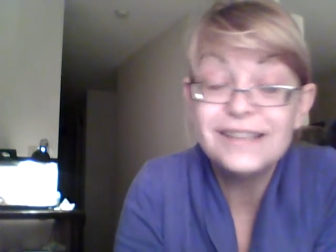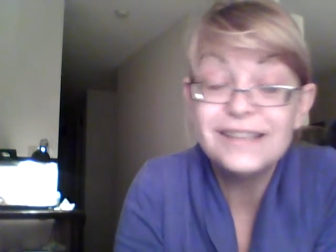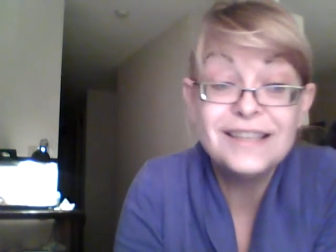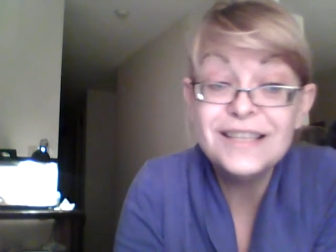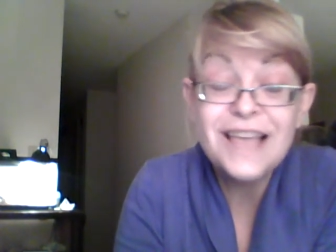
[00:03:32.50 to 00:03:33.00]

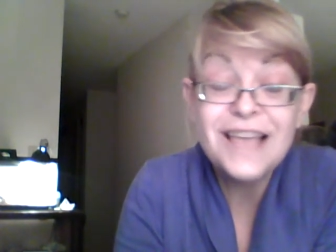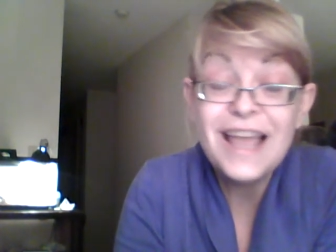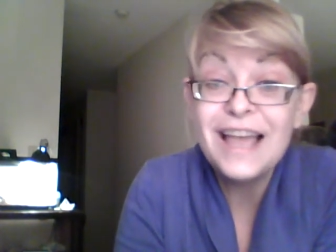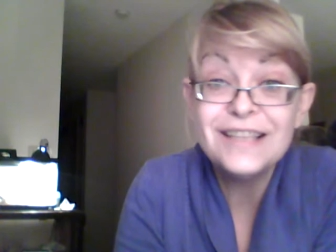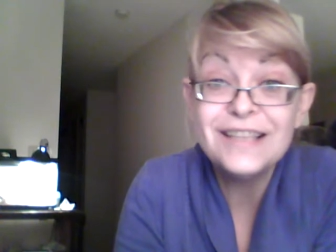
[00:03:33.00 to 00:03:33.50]
This guy
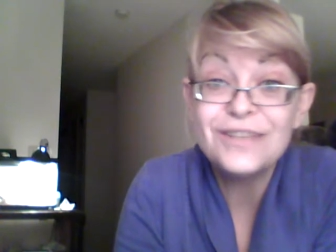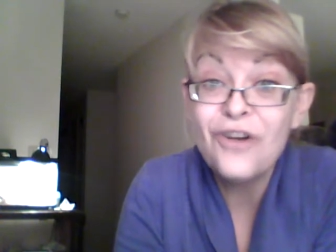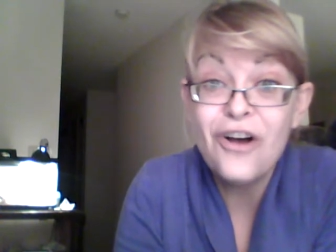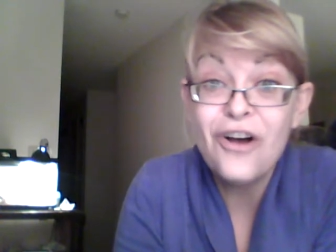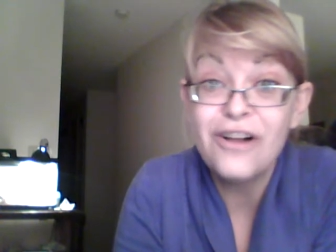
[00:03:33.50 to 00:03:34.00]
has it
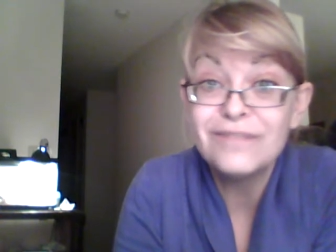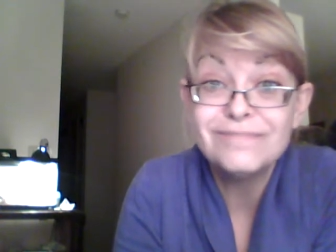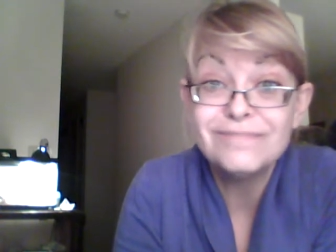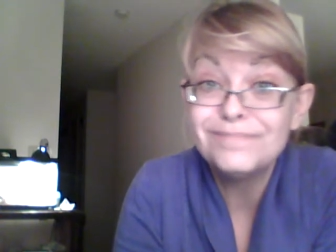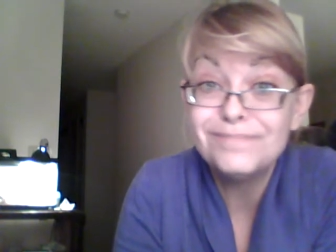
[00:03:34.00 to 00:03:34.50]
all.
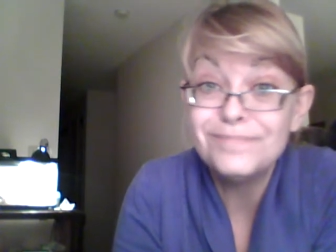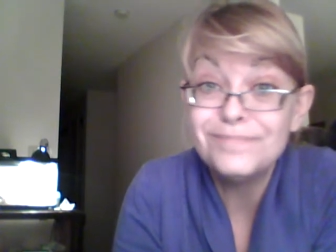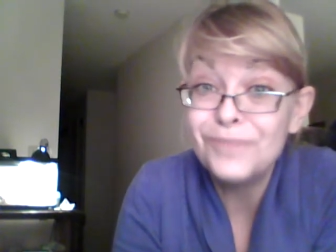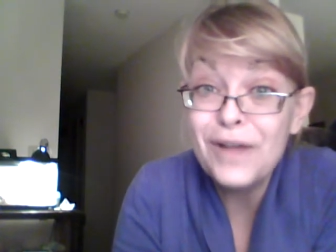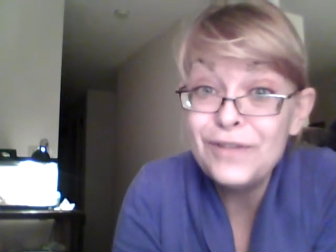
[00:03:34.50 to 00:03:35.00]

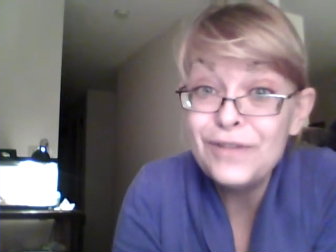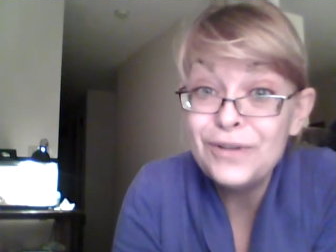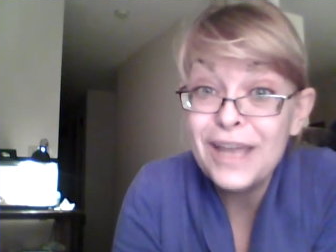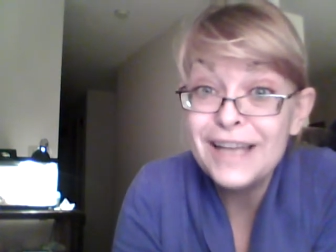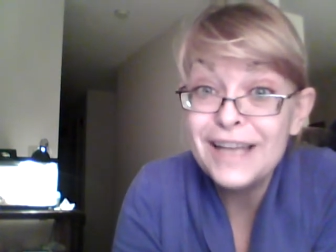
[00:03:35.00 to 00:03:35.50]
Revenue
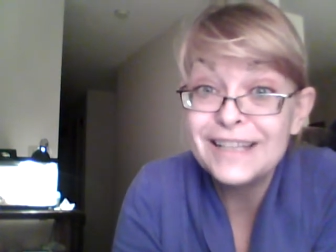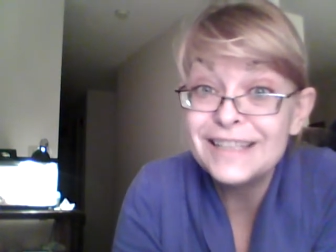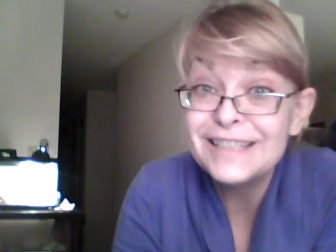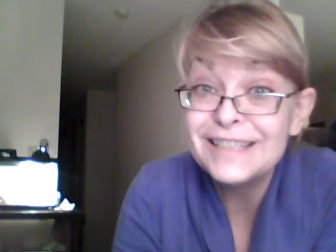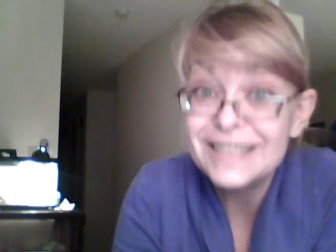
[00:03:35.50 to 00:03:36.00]

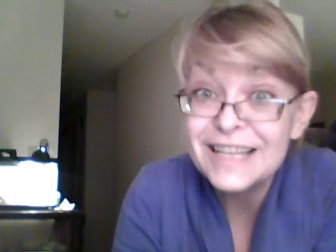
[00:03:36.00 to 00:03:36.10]
Canada